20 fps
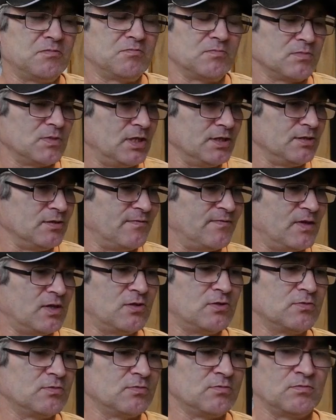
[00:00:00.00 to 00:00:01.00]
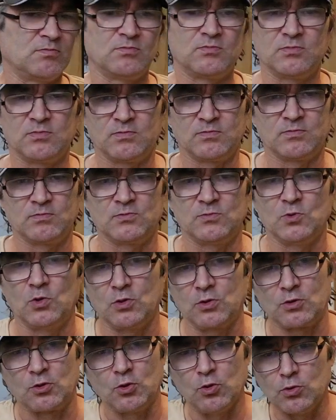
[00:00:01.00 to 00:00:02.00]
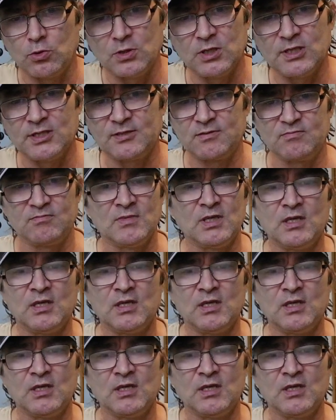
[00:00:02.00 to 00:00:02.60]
on your phone or Google it.